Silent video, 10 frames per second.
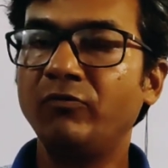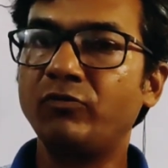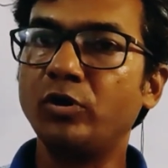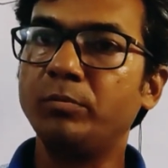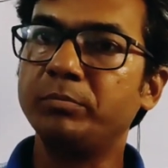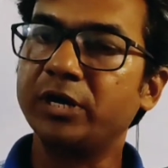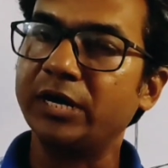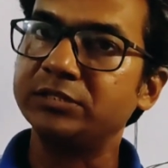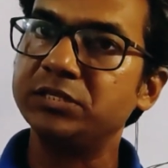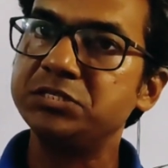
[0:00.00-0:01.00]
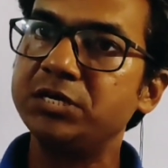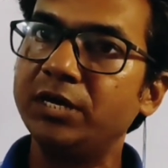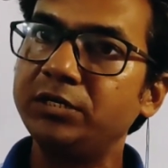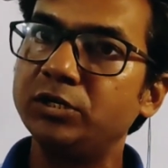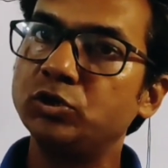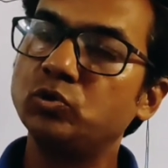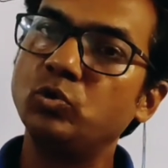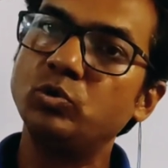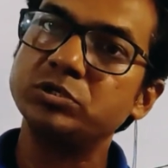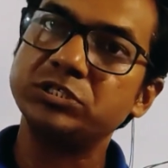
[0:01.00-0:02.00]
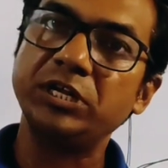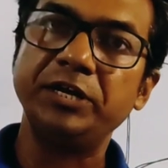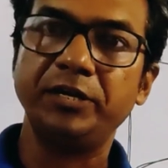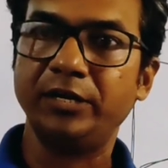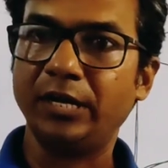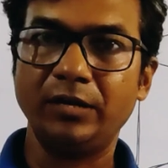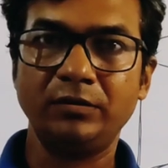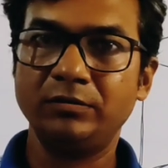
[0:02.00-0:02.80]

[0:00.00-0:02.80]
from Cartesian to cylindrical.